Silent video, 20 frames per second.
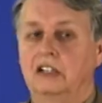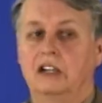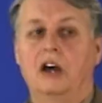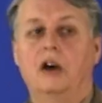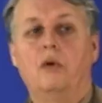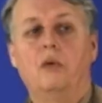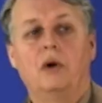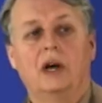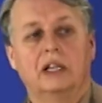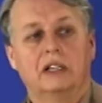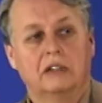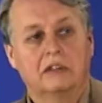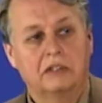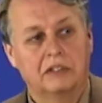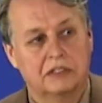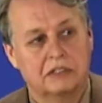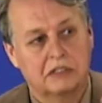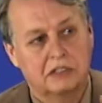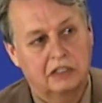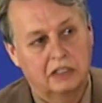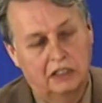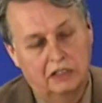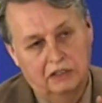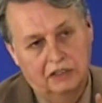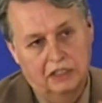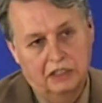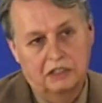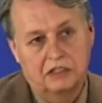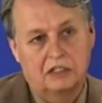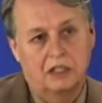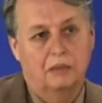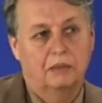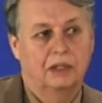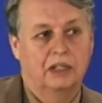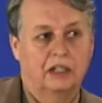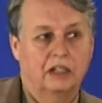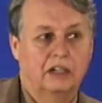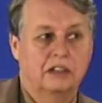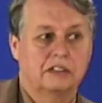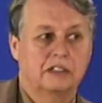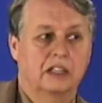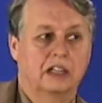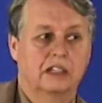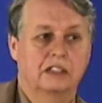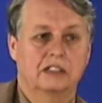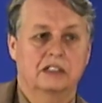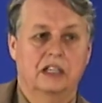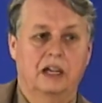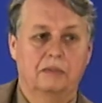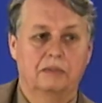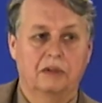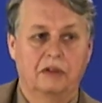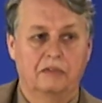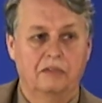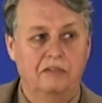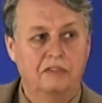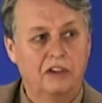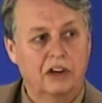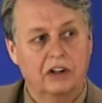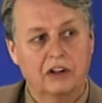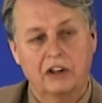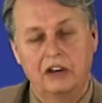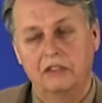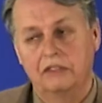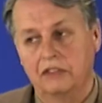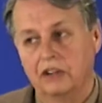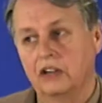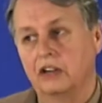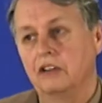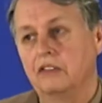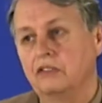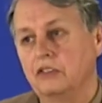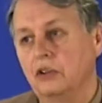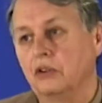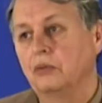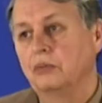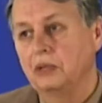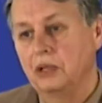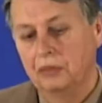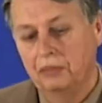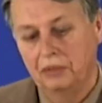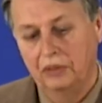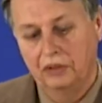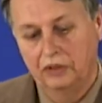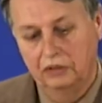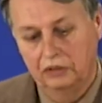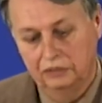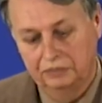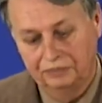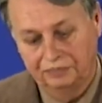No one could see these seminars except very, very few people.